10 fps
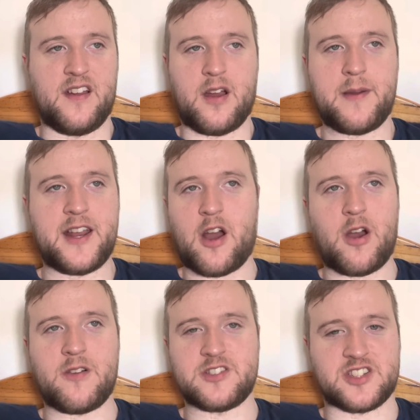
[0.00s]
I mean, I
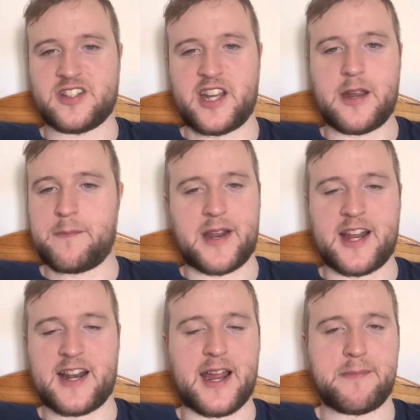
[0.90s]
was fuming
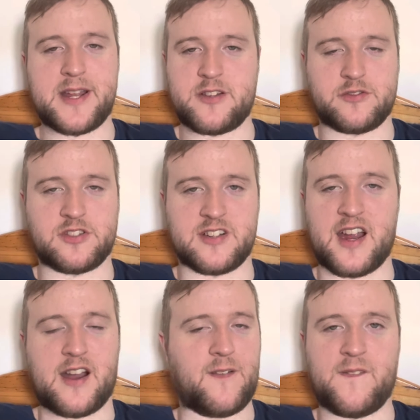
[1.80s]
at that
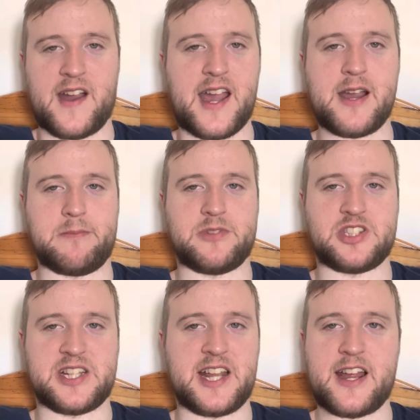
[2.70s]
Middlesbrough goal.
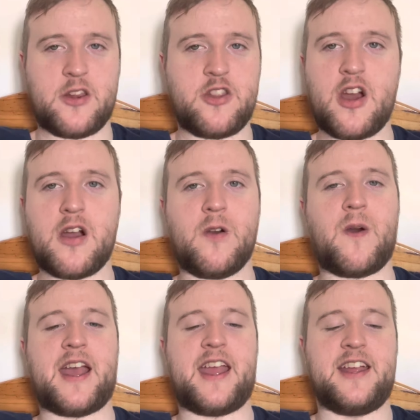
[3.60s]
No
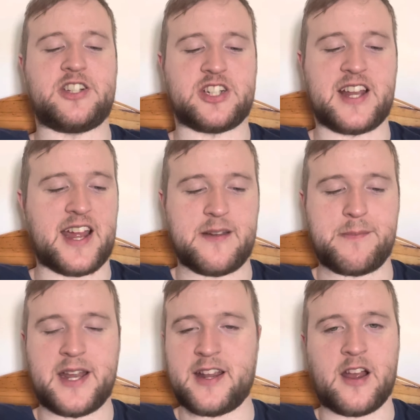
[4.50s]
way should that
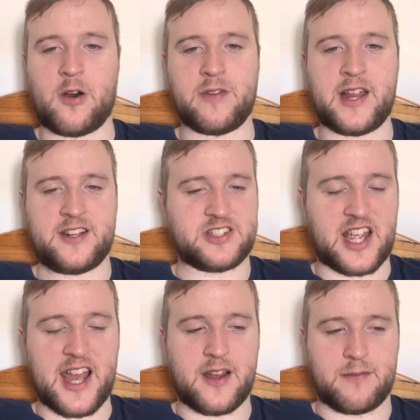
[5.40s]
have been a goal. That is
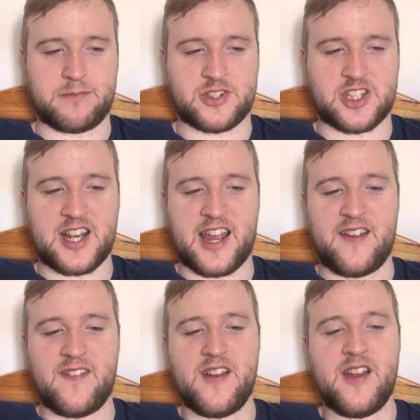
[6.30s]

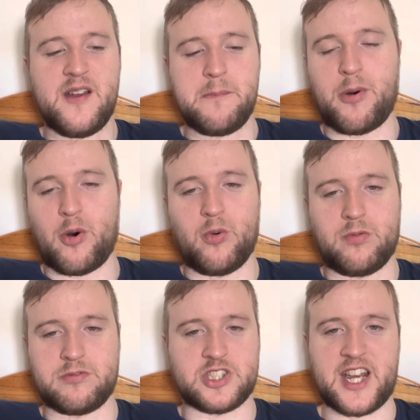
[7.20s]
absolute
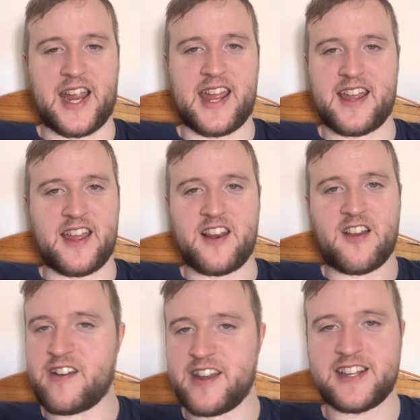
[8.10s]
bullshit at
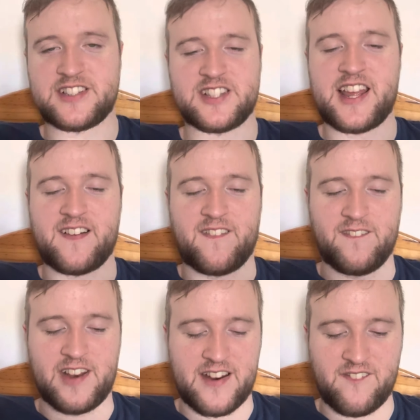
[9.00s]
the highest
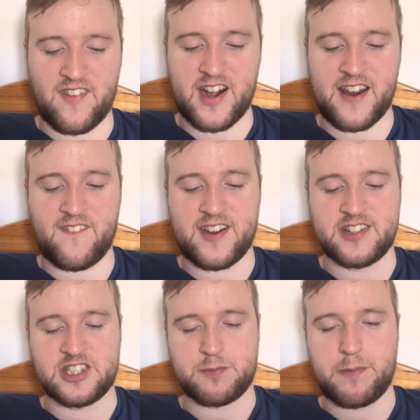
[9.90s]
level. That really
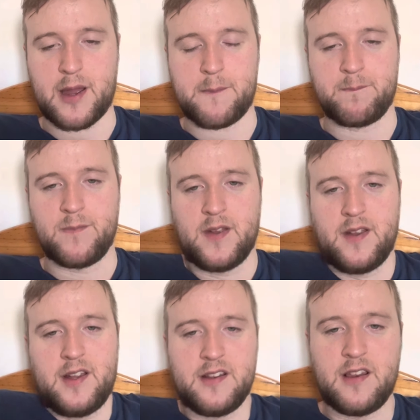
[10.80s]
was. But
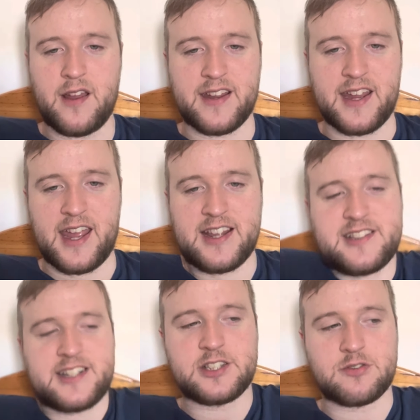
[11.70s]
look,
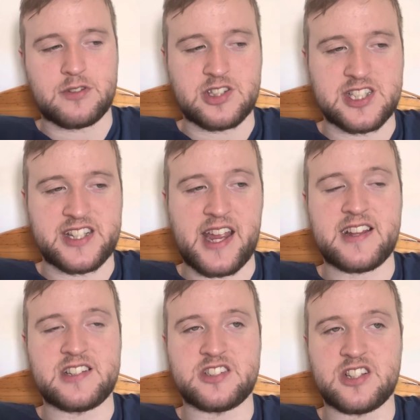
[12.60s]
it is what it
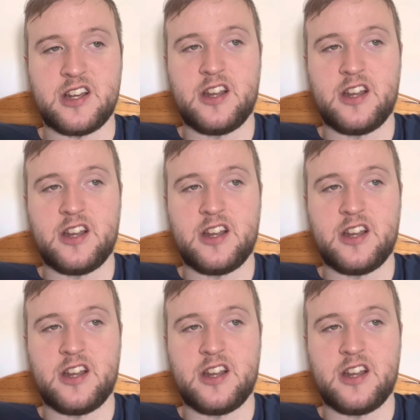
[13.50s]
is.